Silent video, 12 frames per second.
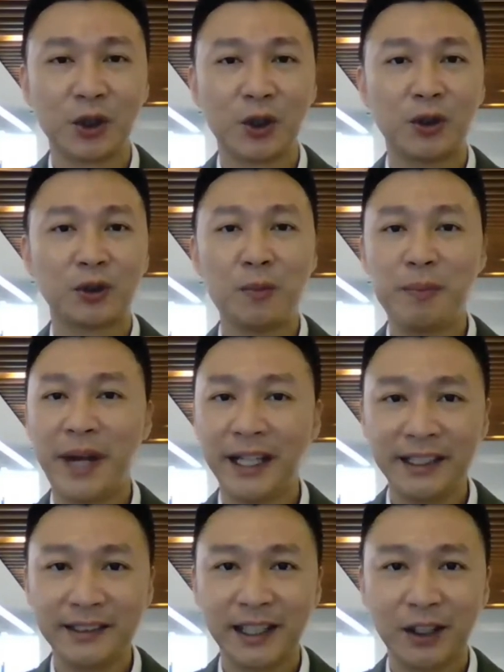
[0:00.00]
So don't
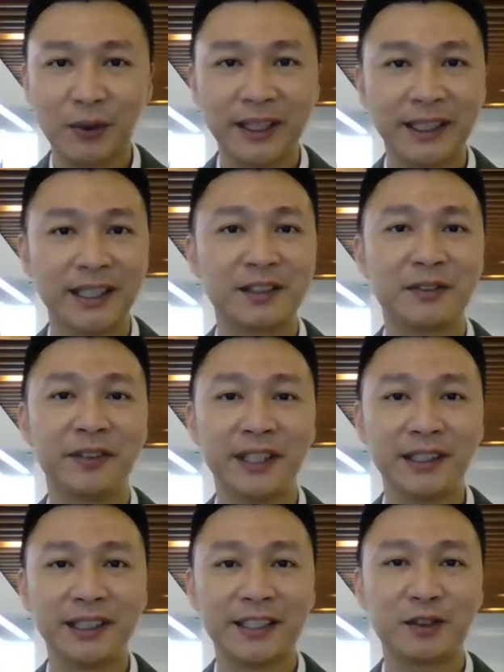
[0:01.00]
panic sell when there's
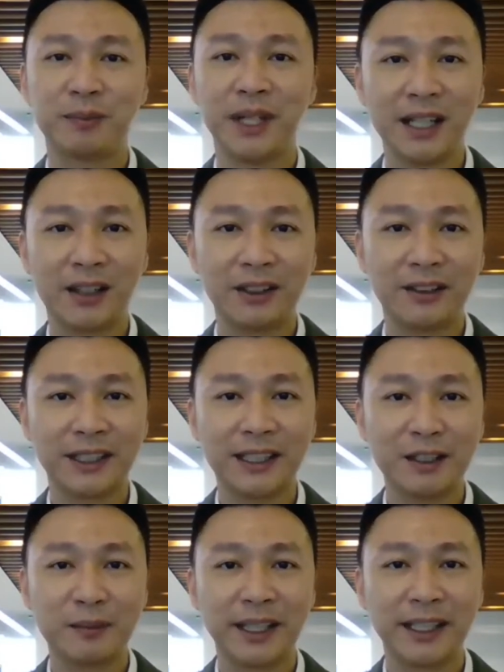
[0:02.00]
fear, there's blood out
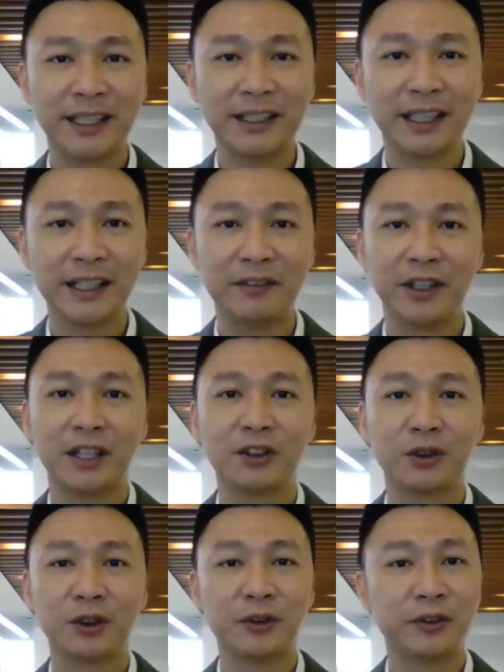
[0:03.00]
there in the market. If
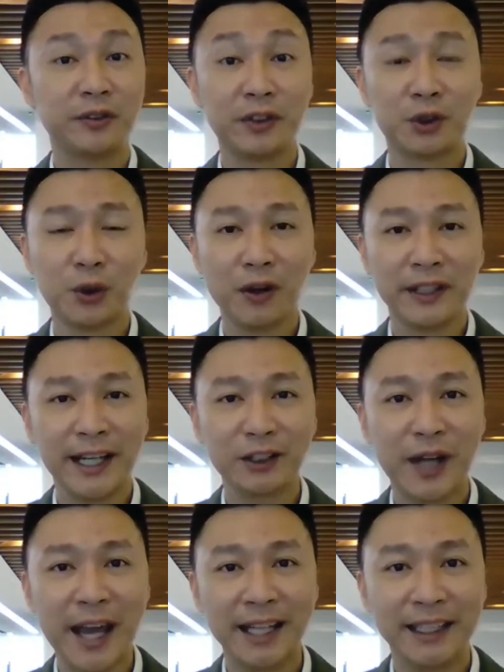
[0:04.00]
you do not
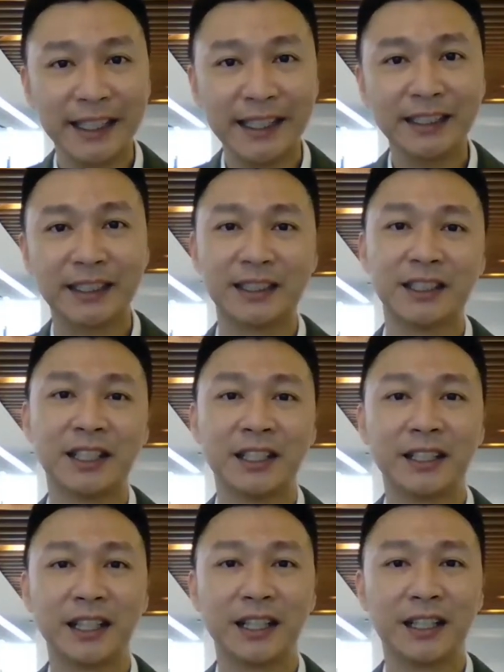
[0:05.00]
dare to add in
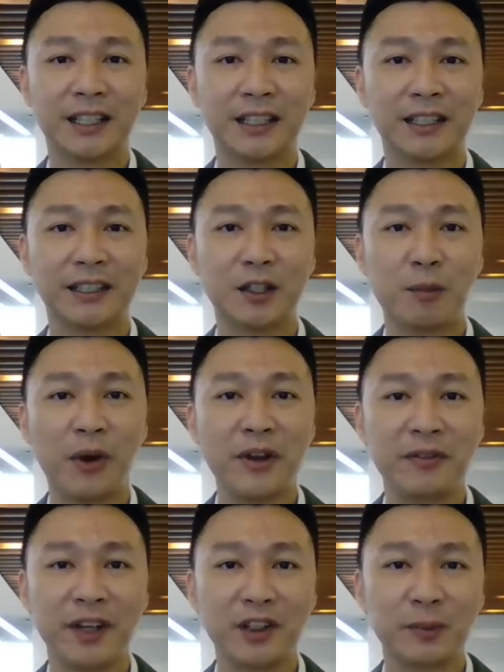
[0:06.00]

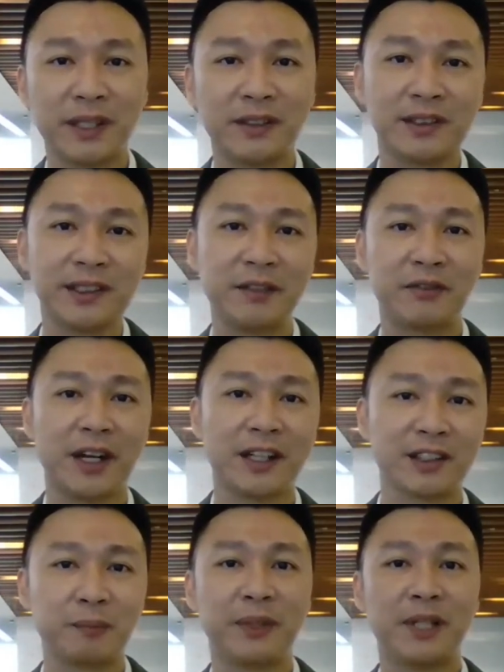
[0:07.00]
more investment, say
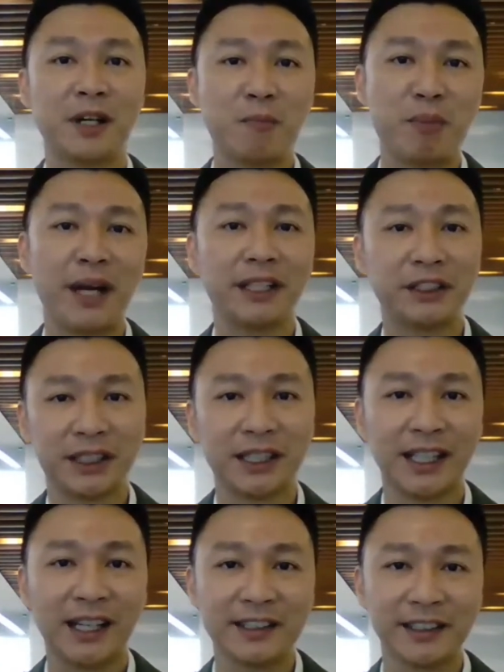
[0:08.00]
for example,
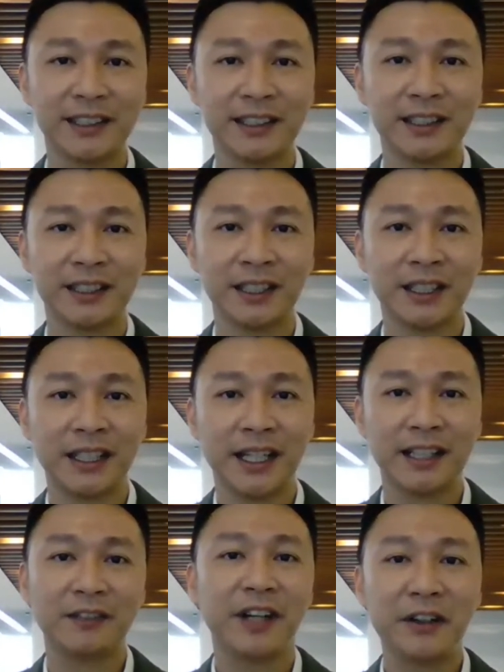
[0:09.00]
March last year,
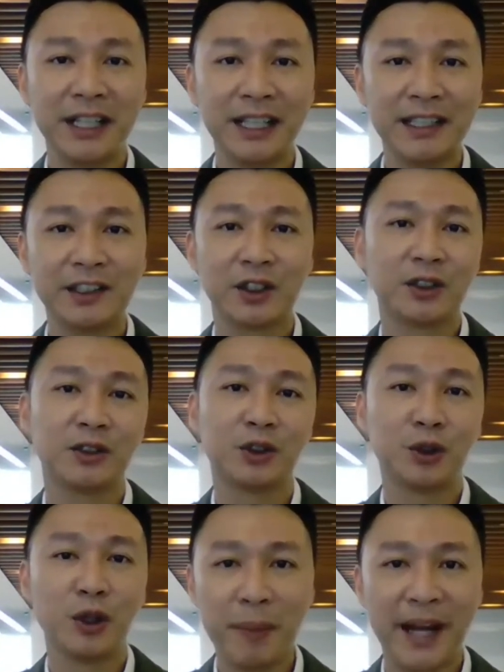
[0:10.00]
at the very least,
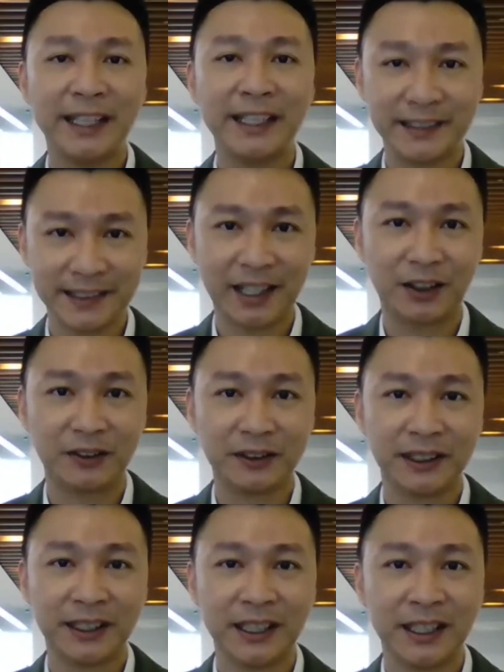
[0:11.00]
do not panic
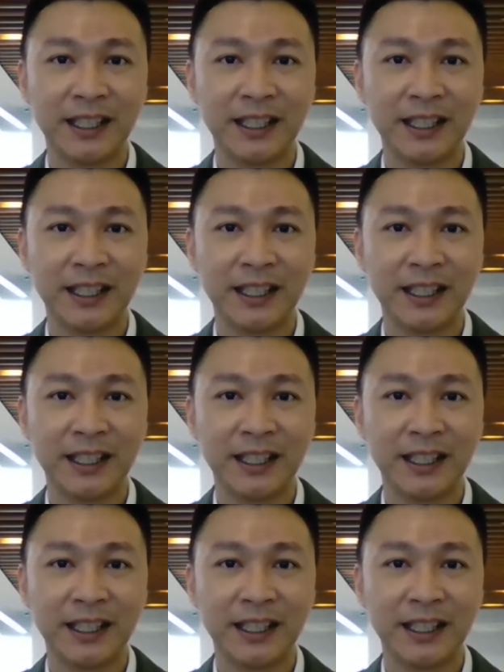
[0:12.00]
sell.